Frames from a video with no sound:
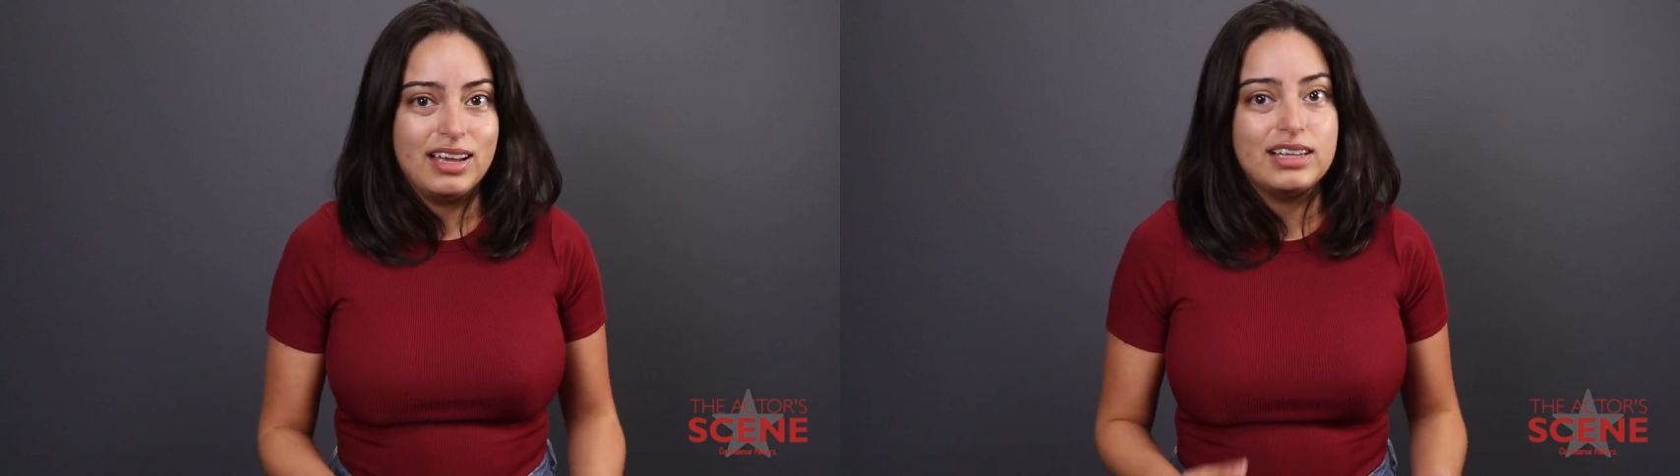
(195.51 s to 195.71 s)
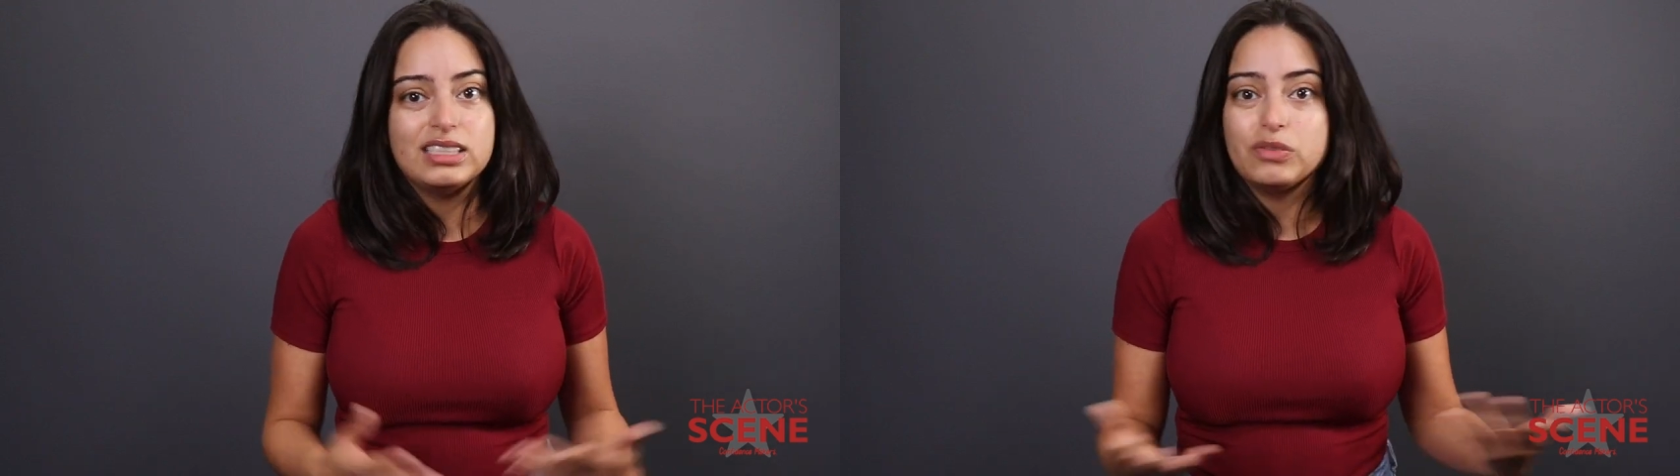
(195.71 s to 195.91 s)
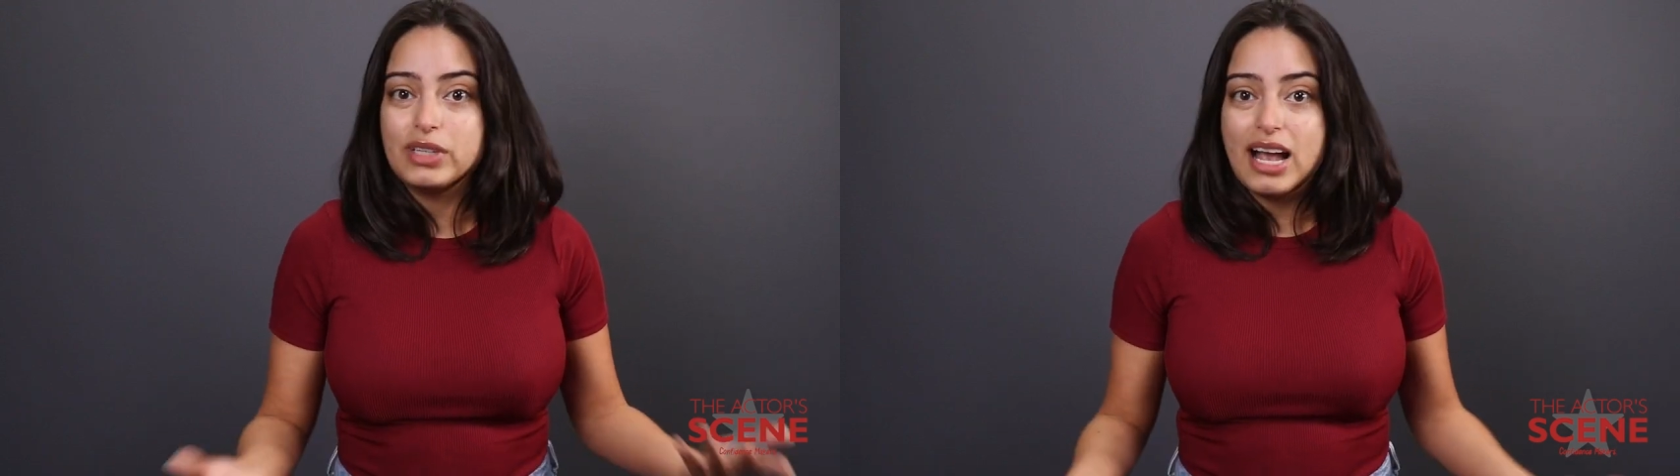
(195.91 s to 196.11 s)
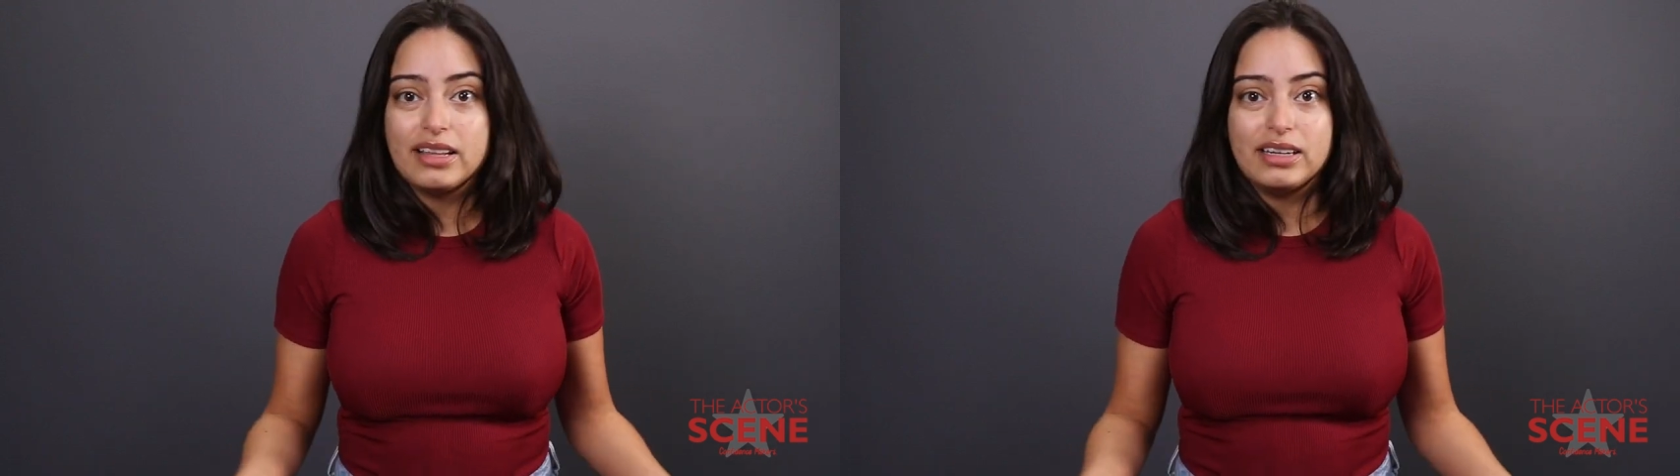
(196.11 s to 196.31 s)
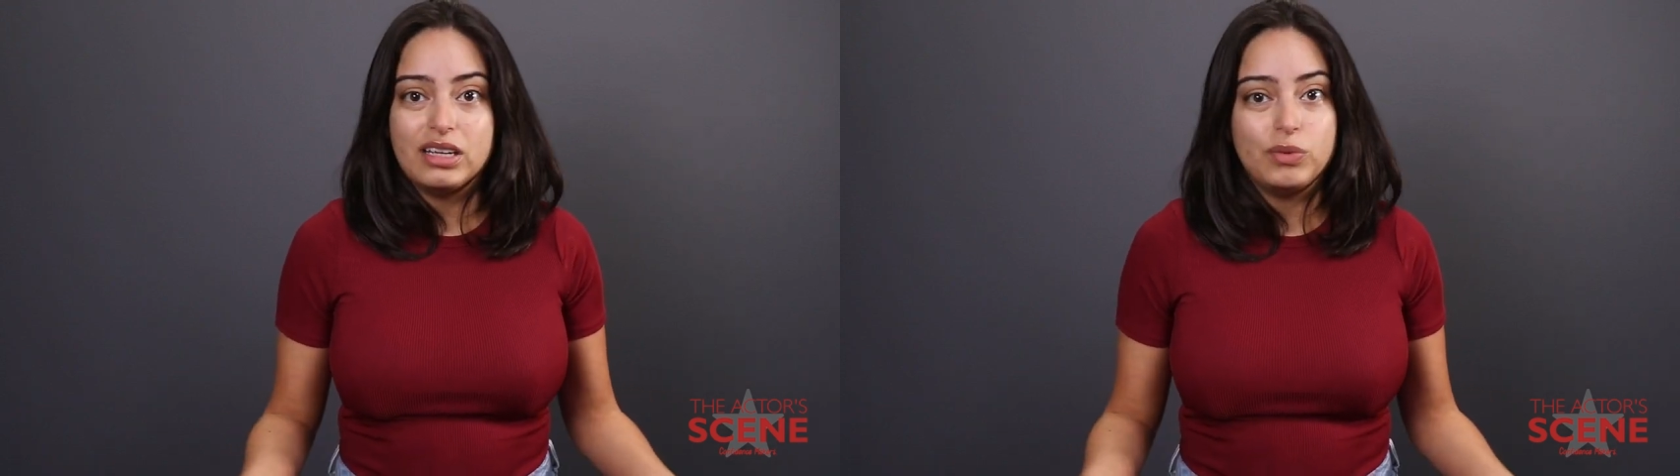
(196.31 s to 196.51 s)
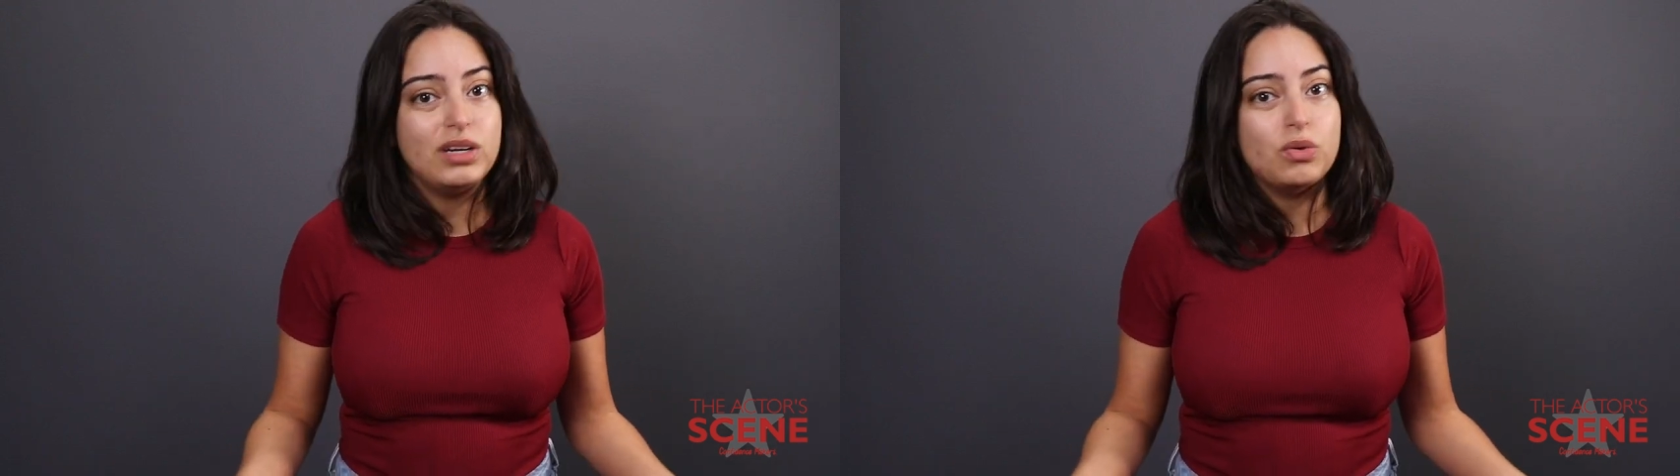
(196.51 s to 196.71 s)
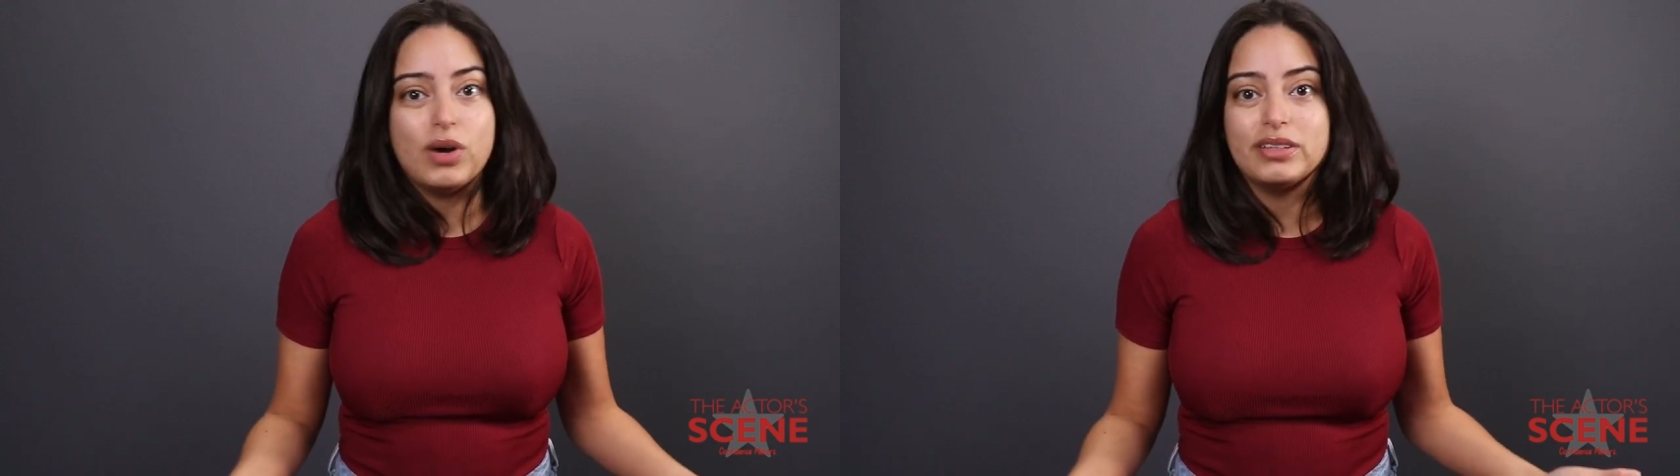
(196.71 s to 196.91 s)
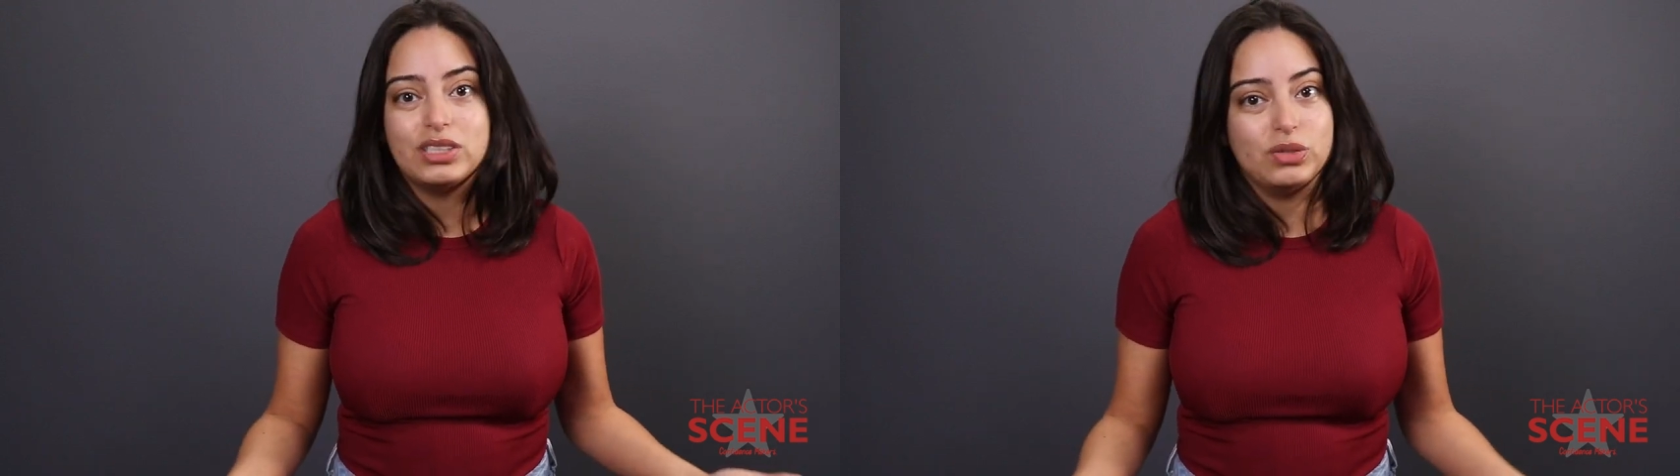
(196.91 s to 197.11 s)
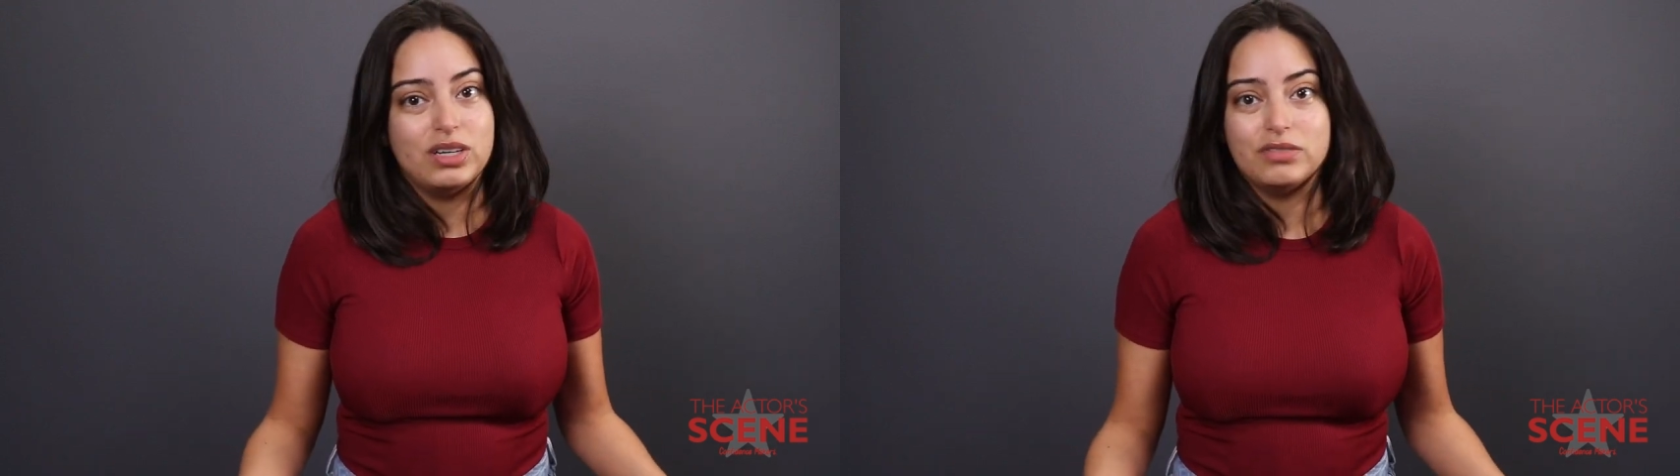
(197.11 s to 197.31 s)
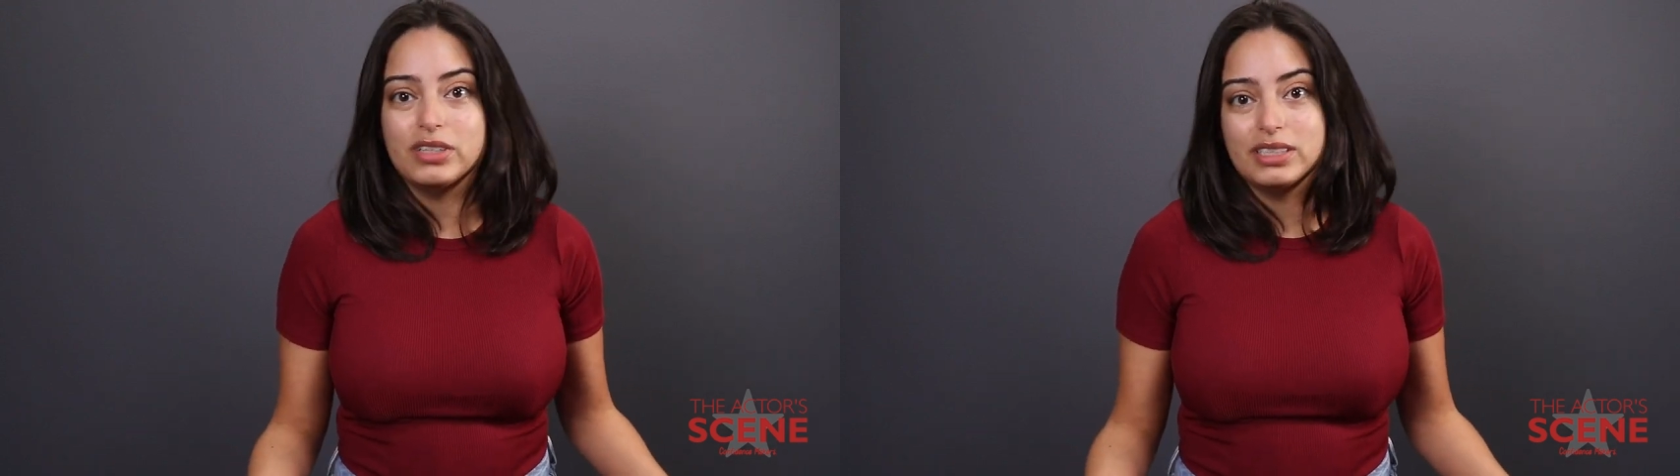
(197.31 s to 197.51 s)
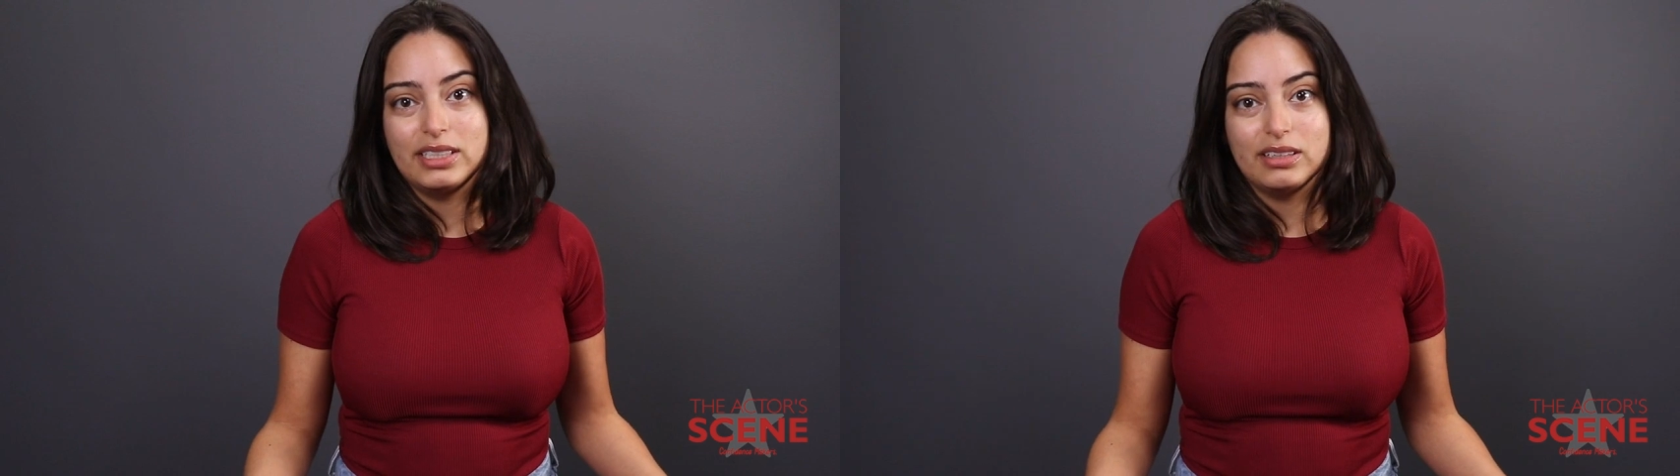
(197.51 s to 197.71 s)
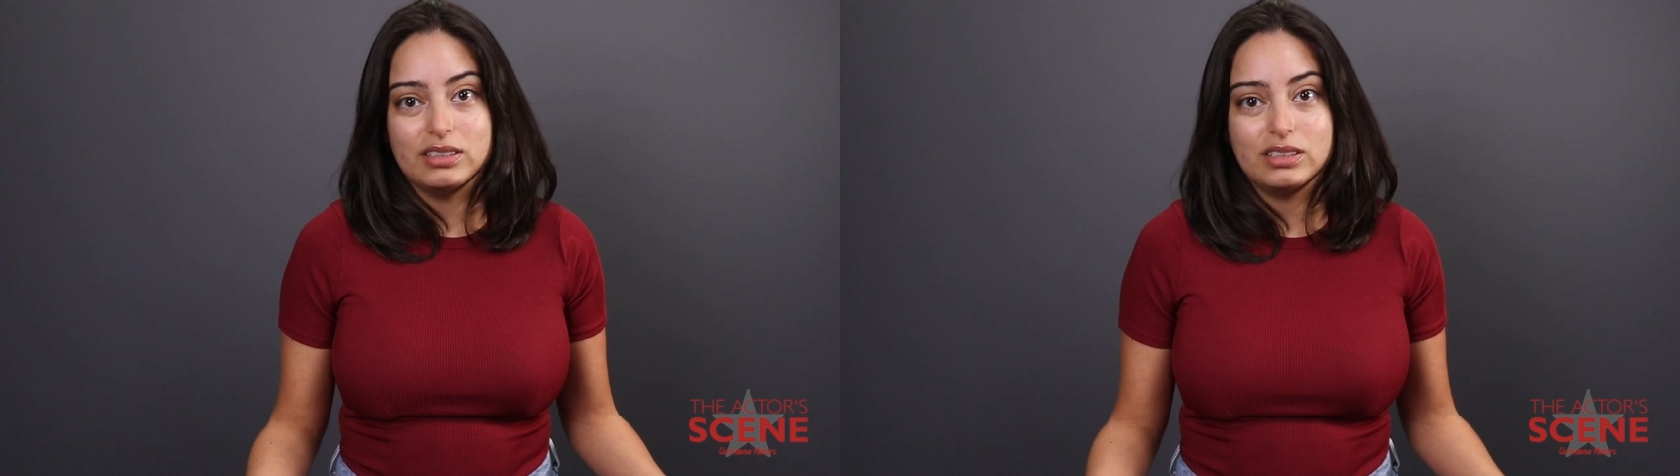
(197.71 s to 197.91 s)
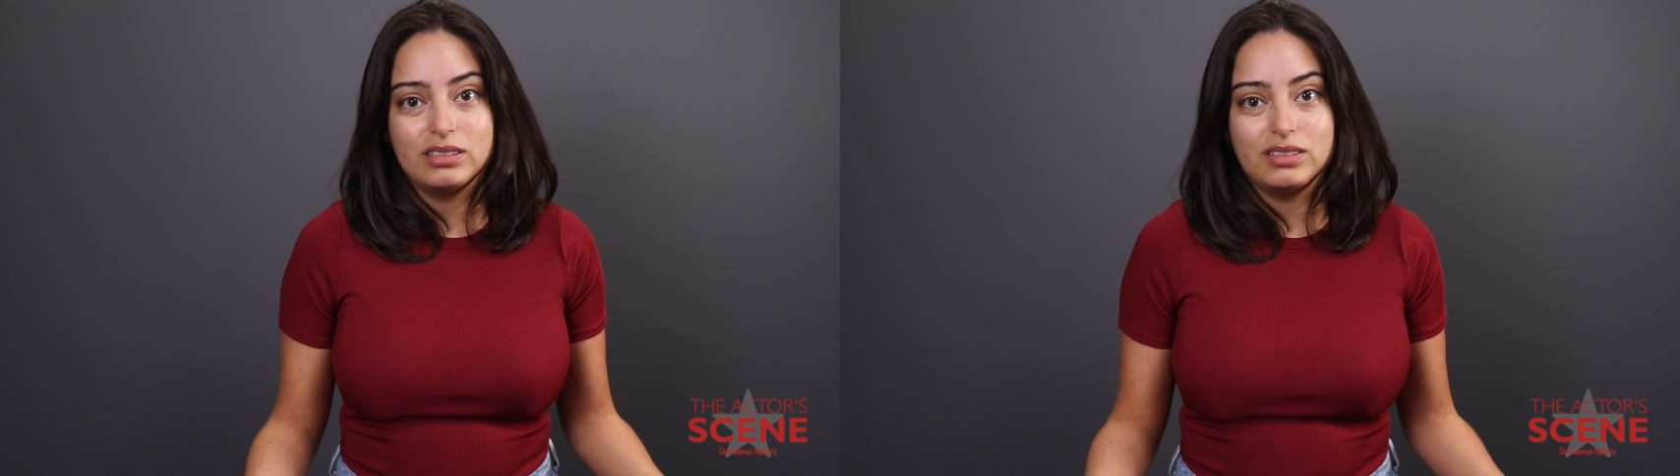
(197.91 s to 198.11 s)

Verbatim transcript: Because in reality, we don't want to show off our tears.